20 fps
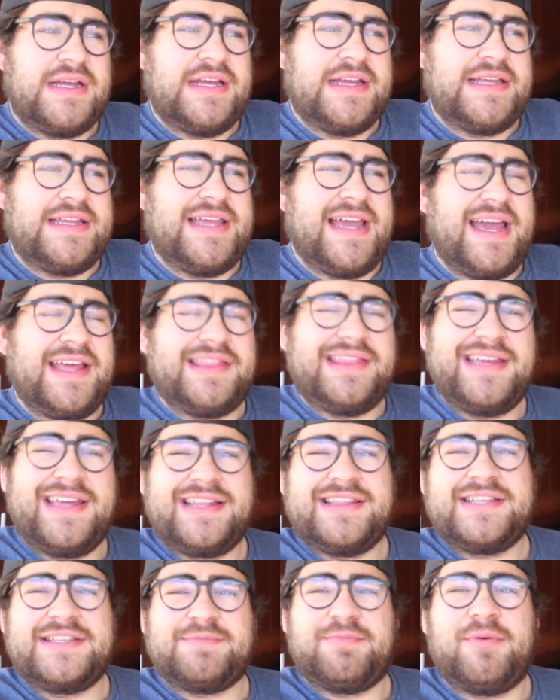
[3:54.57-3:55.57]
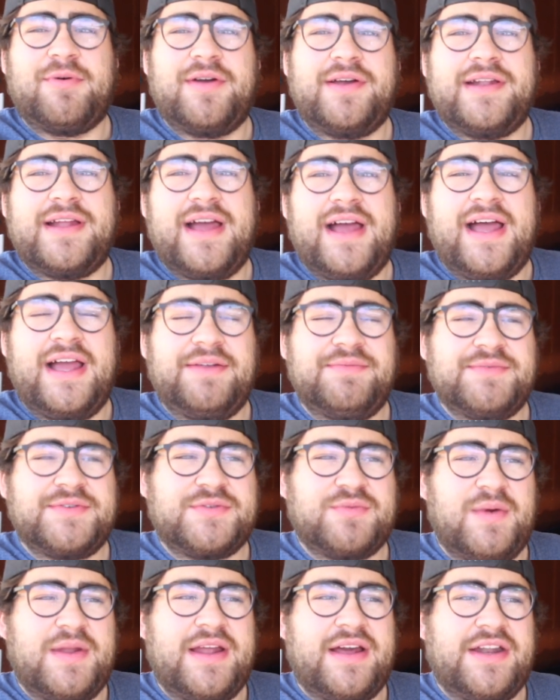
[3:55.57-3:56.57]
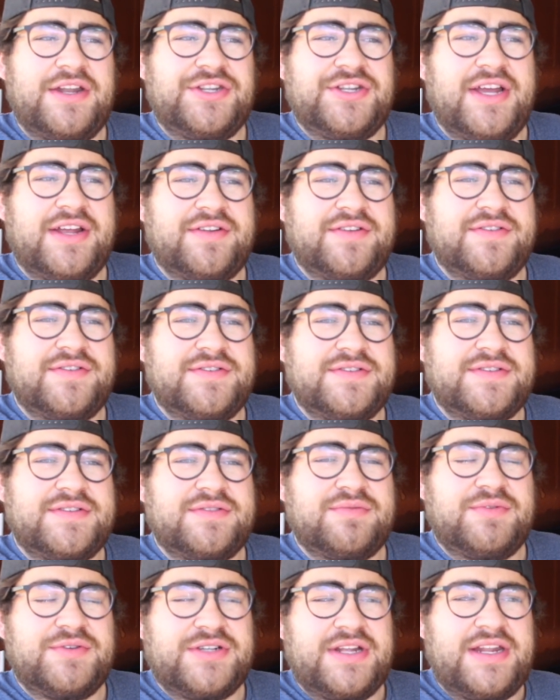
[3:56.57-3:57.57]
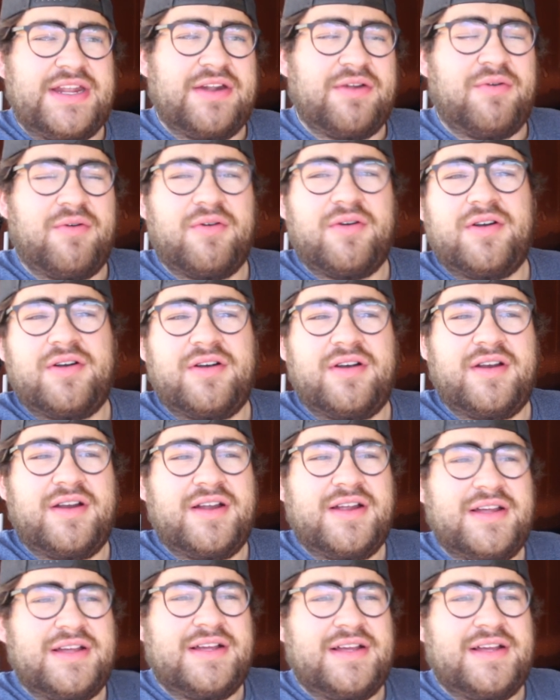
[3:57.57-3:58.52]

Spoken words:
yeah, I think at this point I'm just waiting on injectors, which I need to order.